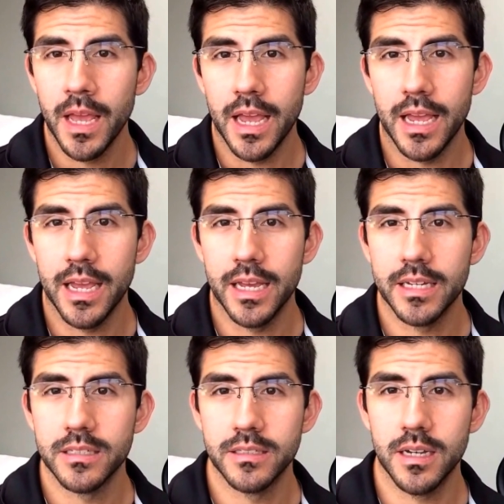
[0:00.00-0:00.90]

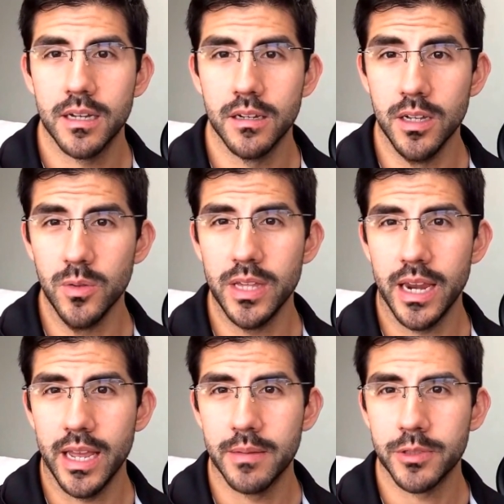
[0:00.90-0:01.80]
and load that
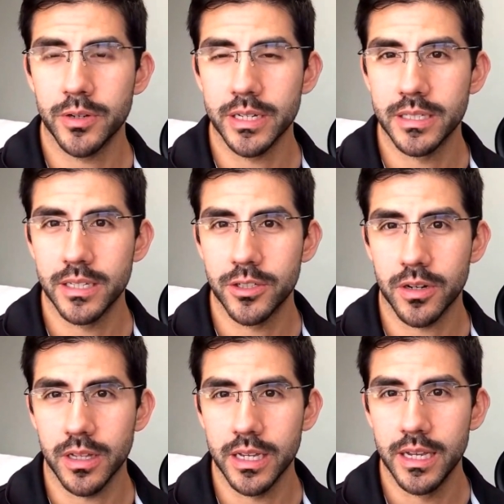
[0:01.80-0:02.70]
hamstring
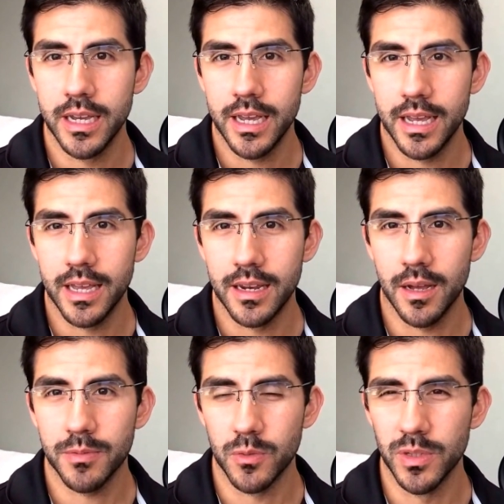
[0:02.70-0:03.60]
eccentrically and
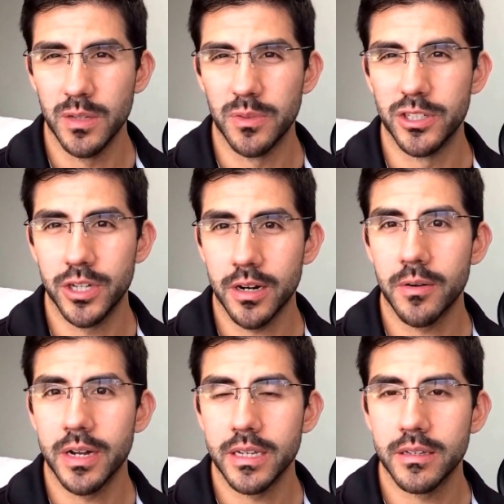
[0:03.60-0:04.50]
help to really
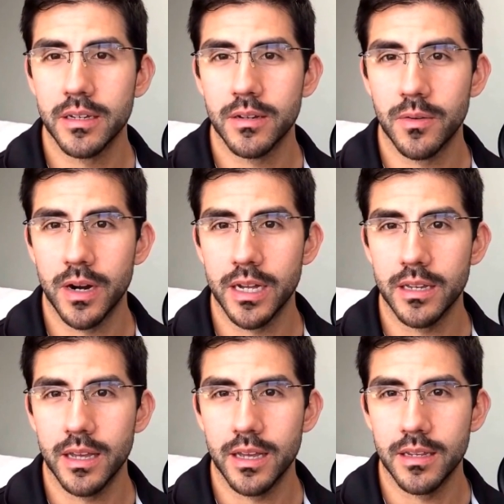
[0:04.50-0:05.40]
regenerate, right,
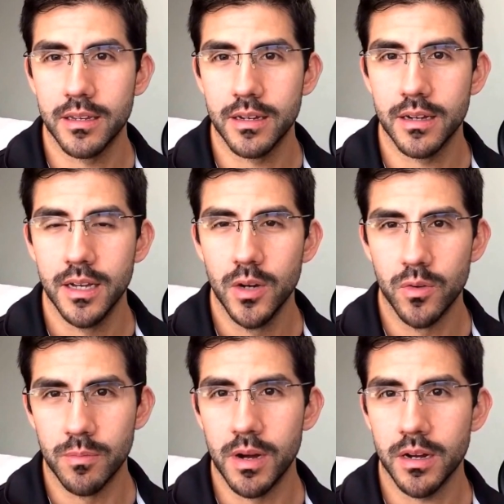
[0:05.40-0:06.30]
and
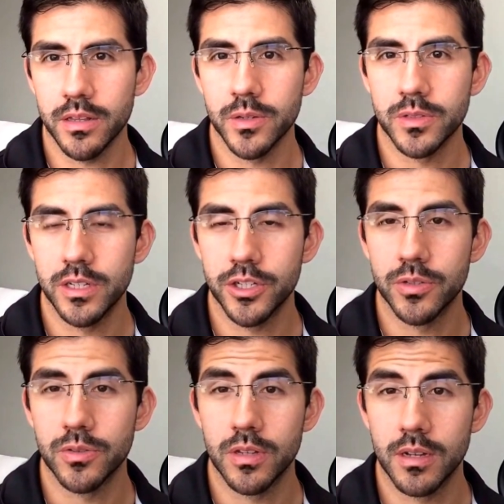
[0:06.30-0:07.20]
remodel those
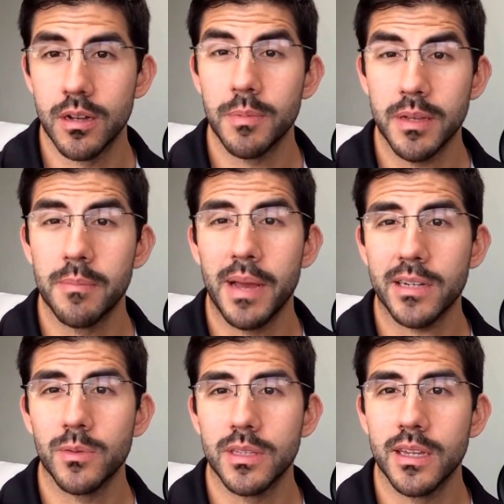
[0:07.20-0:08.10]
tissues to help them get back
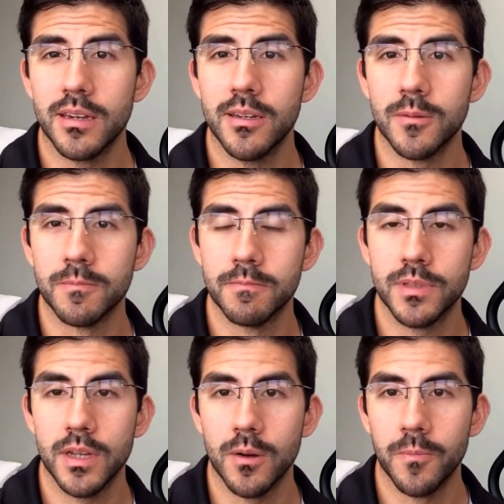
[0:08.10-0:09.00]
to what they need to do.
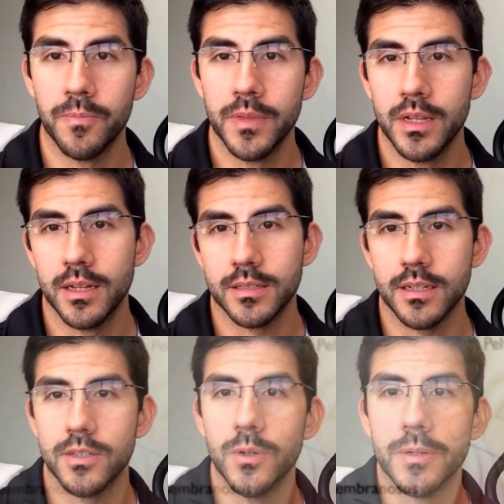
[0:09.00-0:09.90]
So let's
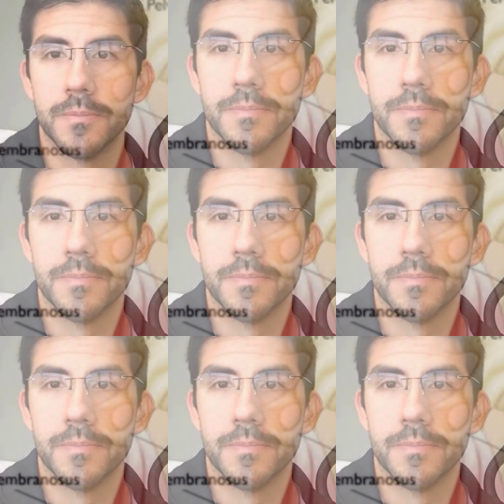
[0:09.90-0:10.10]
get to it.